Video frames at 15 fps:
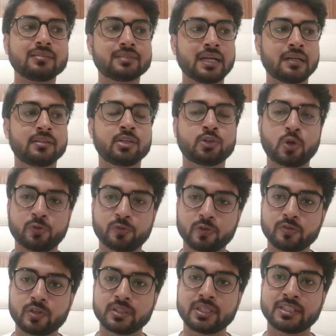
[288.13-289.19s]
that the
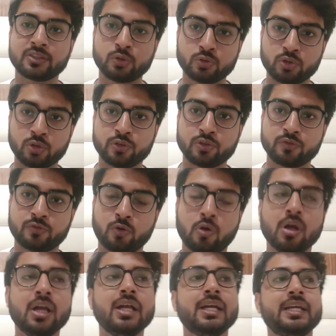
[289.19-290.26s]
software world has no solution for.